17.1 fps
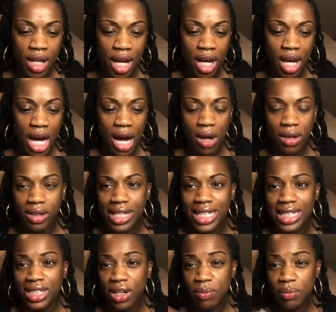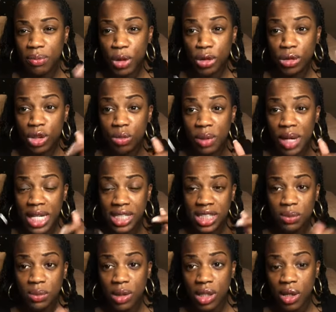I'll link their YouTube
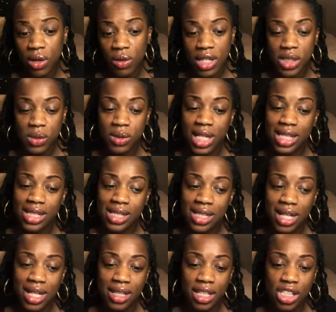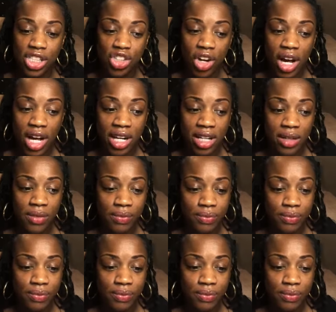pages below, because when I see that they tried it,